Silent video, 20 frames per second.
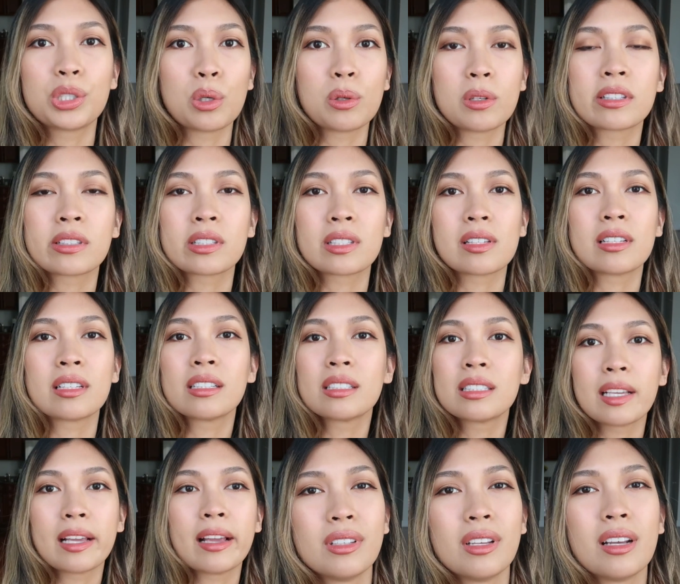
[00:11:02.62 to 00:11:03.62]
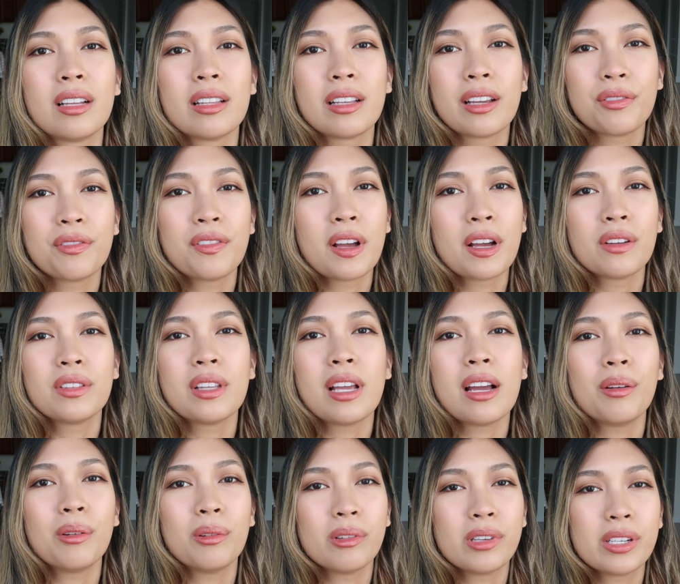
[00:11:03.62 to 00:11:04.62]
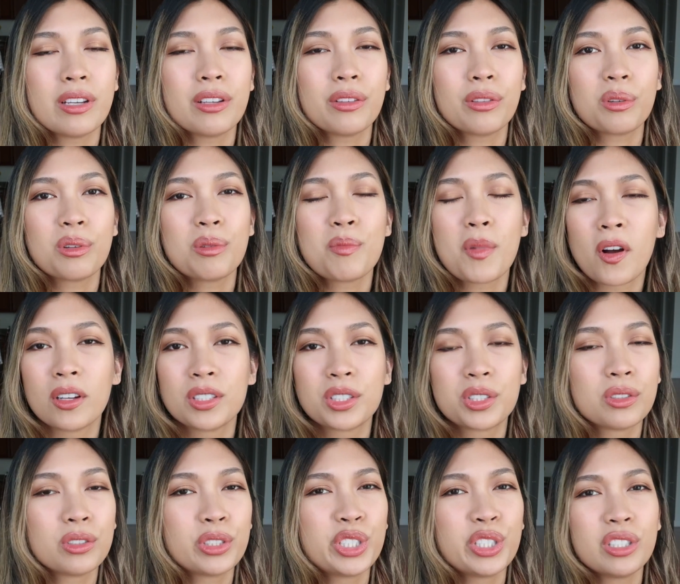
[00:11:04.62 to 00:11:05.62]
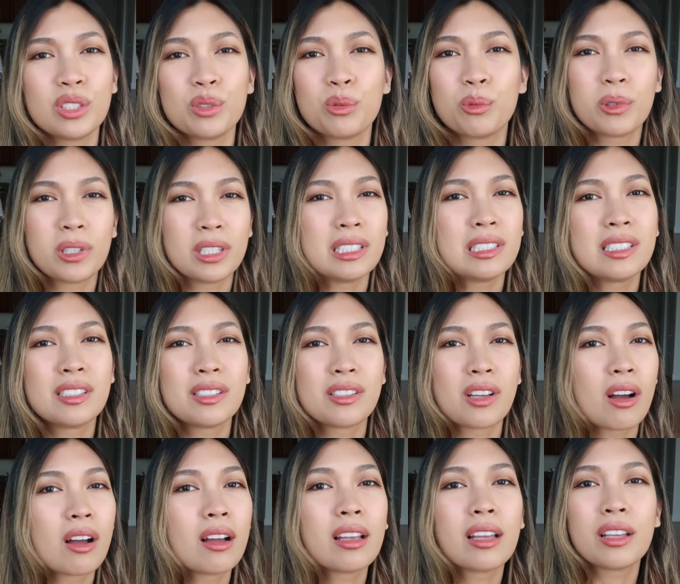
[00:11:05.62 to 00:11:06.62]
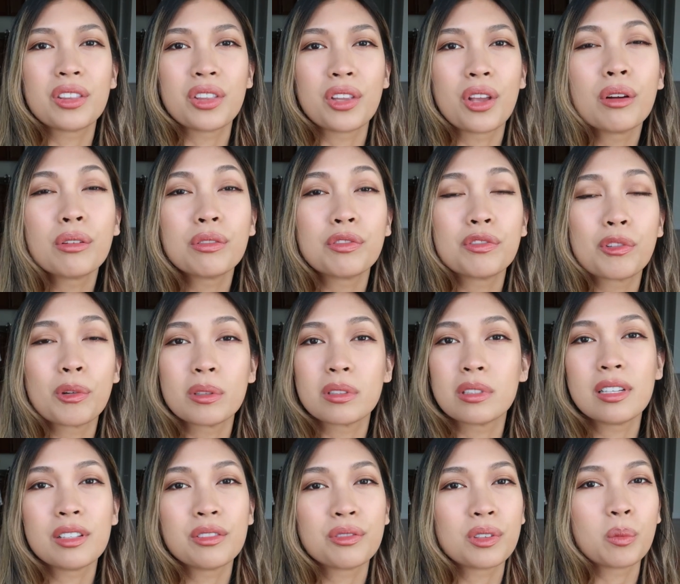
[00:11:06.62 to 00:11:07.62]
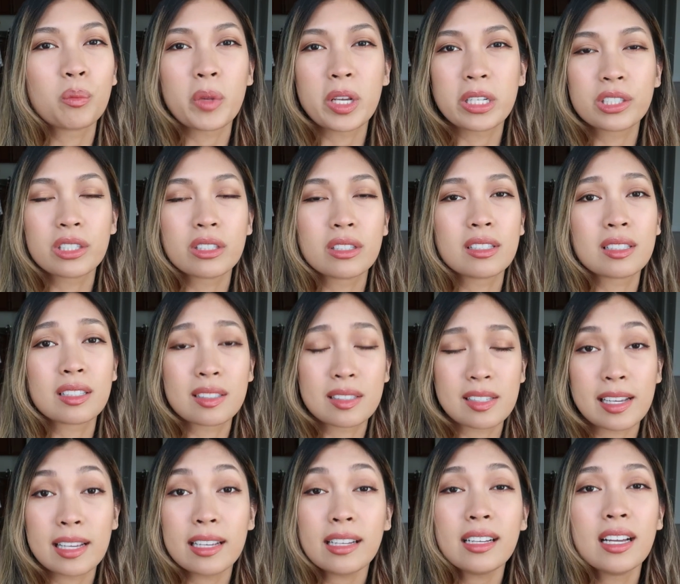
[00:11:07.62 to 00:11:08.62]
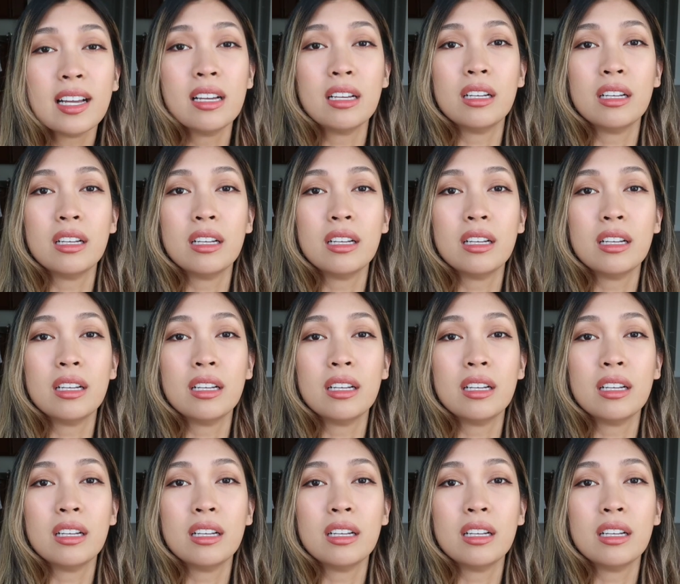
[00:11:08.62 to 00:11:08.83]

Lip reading: choices. And I found that reading through modules just was not enough for the information to stick.